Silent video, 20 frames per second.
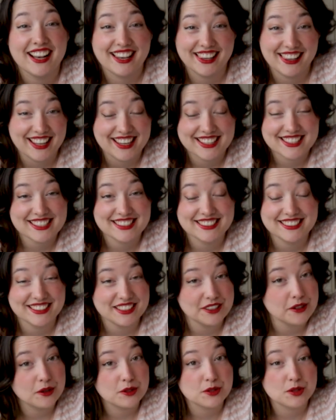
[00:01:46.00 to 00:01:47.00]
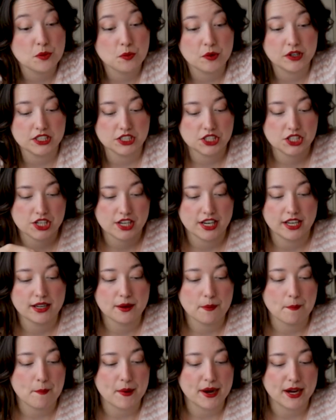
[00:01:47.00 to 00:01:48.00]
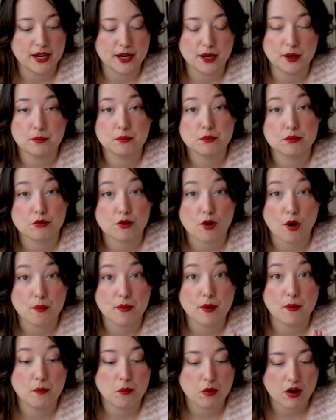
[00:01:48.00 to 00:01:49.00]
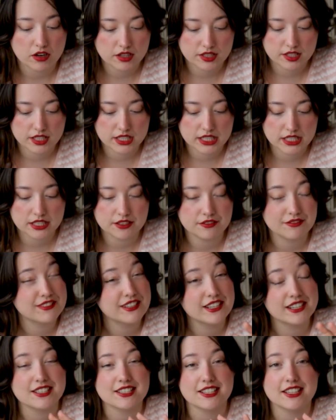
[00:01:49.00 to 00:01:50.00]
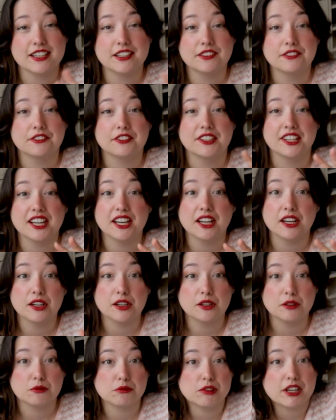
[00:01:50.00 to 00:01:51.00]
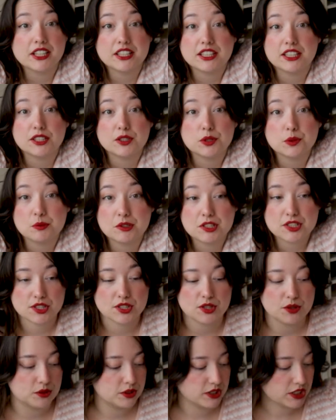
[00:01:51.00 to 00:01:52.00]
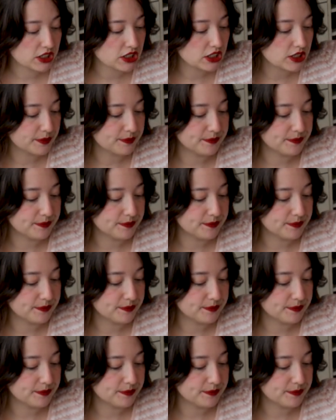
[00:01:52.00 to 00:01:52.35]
Lastly, I also want to check my prop boxes if there's anything ready to be sold.